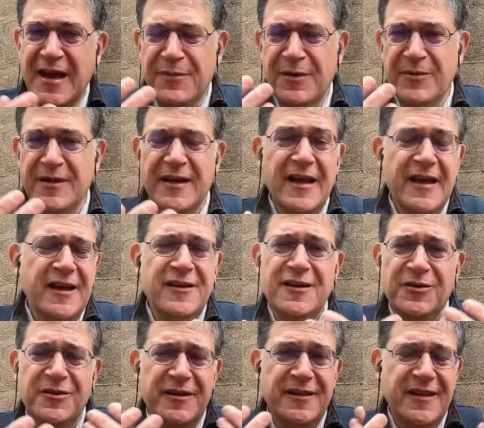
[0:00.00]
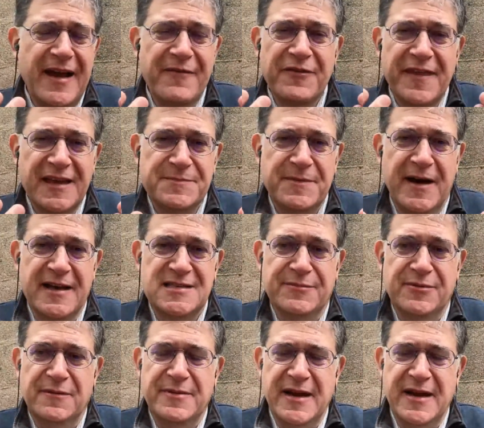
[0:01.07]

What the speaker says: but everything's possible.